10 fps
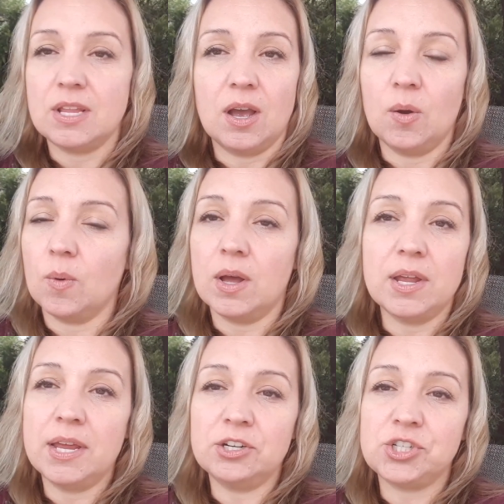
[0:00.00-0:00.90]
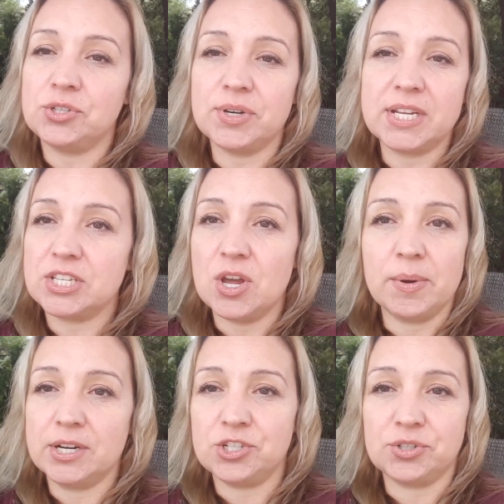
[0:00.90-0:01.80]
Oh, energy drinks,
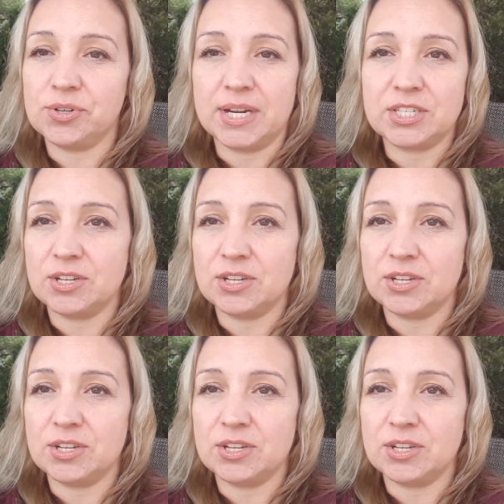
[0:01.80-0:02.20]
no energy drinks.